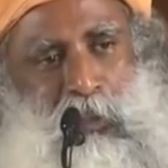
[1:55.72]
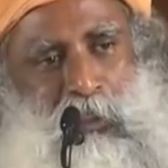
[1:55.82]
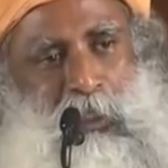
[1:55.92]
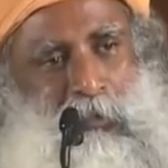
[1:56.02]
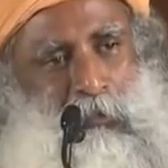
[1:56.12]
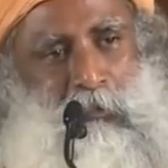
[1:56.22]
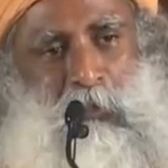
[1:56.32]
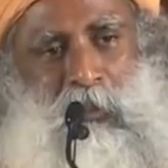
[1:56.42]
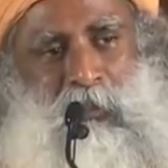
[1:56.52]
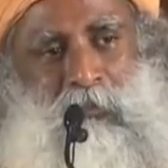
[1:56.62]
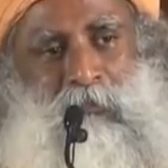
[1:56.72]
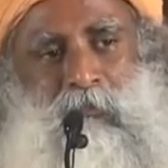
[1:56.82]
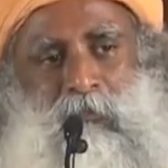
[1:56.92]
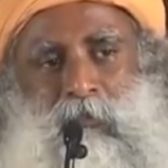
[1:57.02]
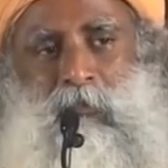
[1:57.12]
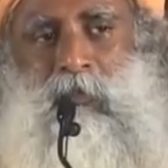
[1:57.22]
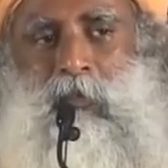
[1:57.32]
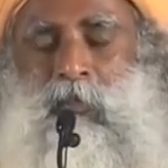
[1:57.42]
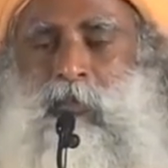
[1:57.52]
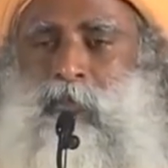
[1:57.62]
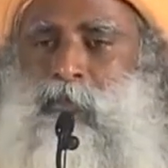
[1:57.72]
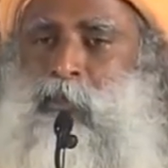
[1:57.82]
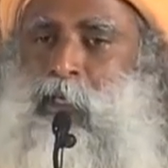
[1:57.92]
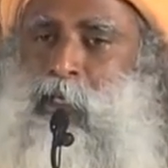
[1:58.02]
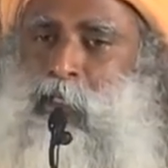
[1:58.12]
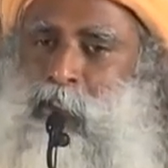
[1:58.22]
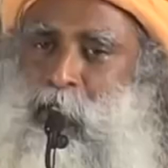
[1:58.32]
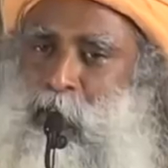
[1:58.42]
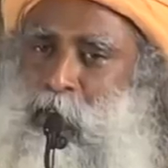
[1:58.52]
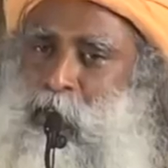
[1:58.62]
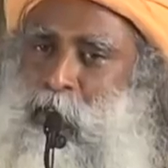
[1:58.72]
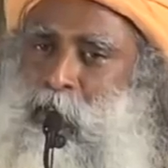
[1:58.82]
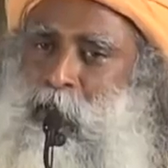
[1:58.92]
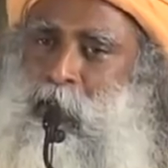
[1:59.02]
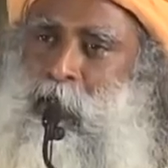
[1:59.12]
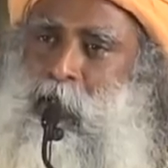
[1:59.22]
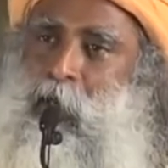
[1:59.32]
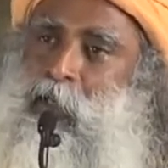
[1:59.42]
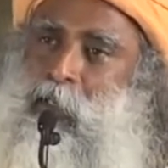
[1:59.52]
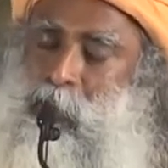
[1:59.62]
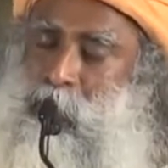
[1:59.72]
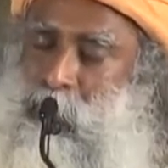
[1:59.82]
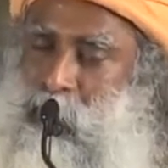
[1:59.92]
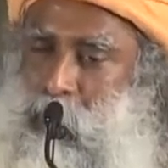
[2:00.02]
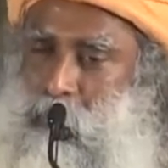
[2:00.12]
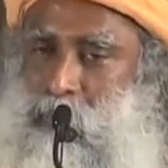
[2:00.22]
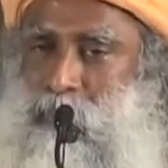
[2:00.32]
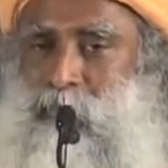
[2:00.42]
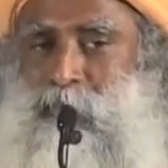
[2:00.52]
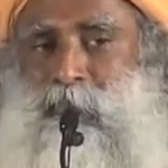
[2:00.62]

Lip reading: that let him speak. So Gargacharya and his disciple,